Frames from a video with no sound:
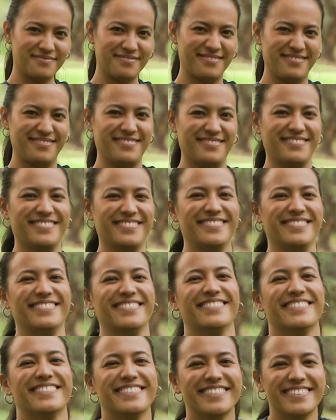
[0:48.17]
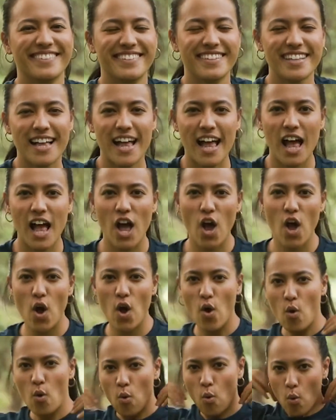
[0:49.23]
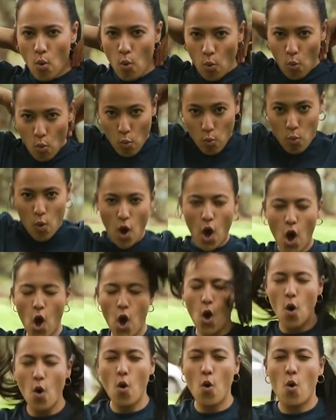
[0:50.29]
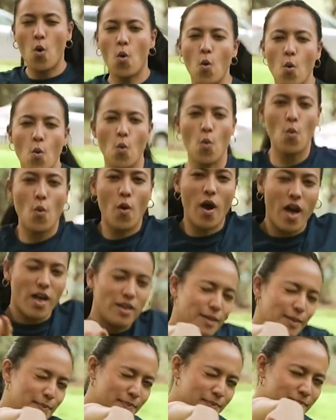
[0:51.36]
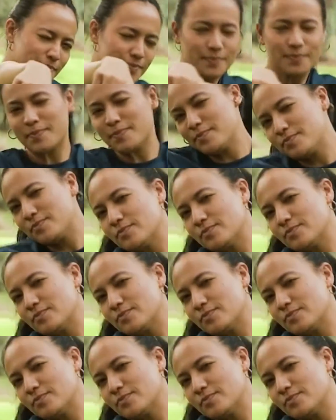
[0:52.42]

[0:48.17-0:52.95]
are always energetic, even after great setbacks, even when they work very hard?